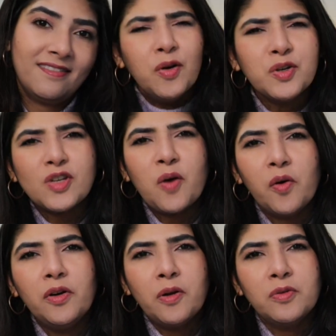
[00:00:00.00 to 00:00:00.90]
Also, I
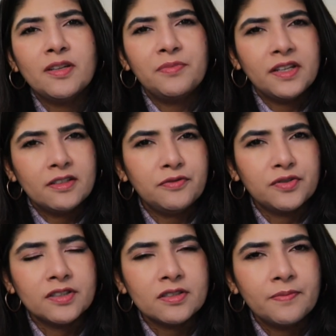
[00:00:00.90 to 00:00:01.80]
wanted to do something
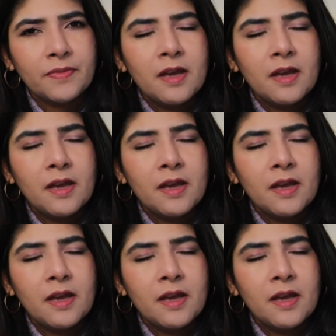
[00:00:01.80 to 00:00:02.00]
different,